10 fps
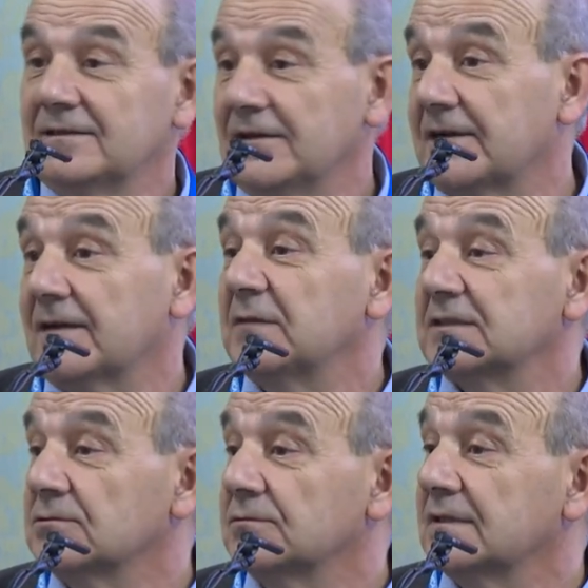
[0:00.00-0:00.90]
there. I
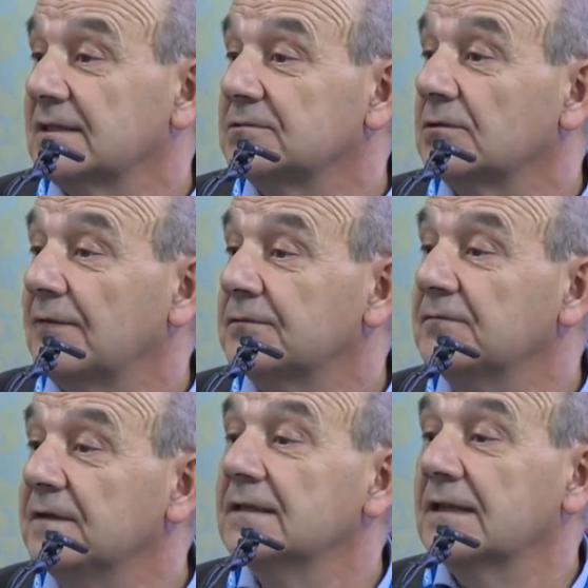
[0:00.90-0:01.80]
mean, so you have
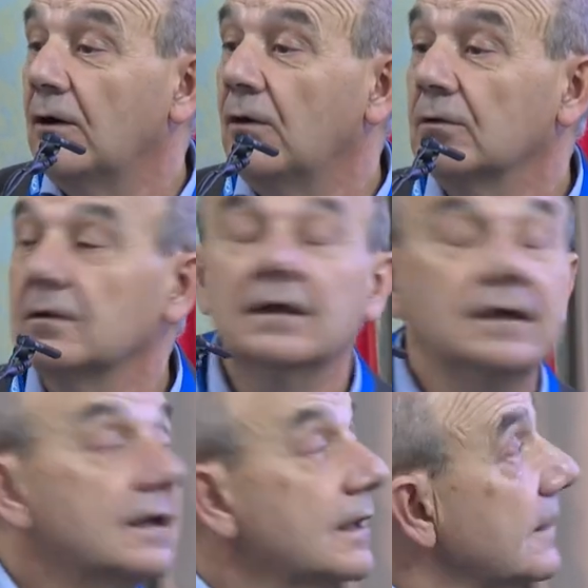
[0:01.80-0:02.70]
to fill the whole,
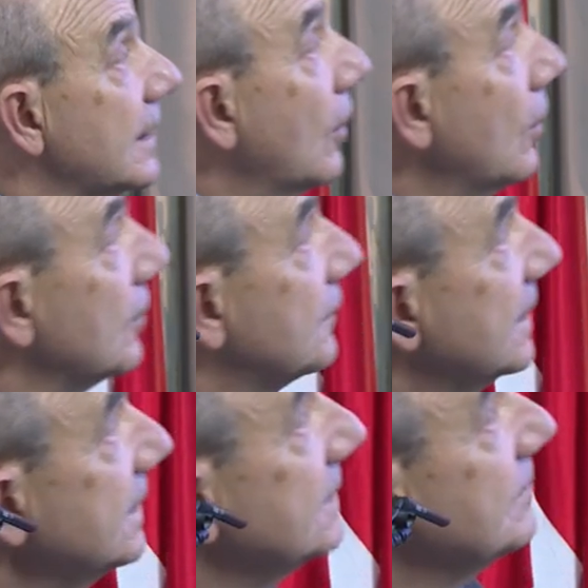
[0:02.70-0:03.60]
the whole of
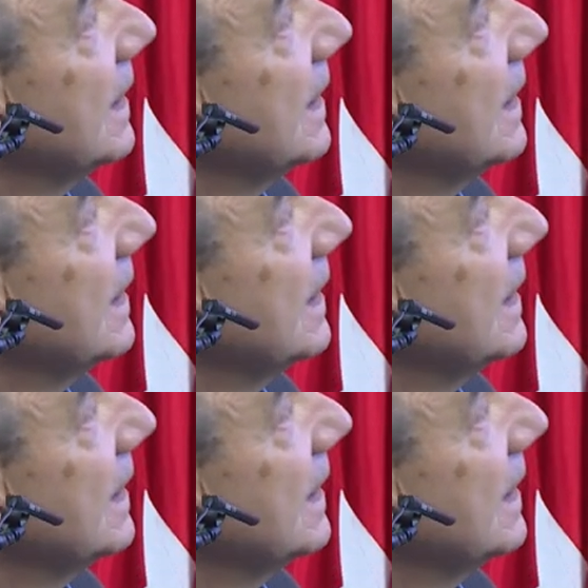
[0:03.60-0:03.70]
it.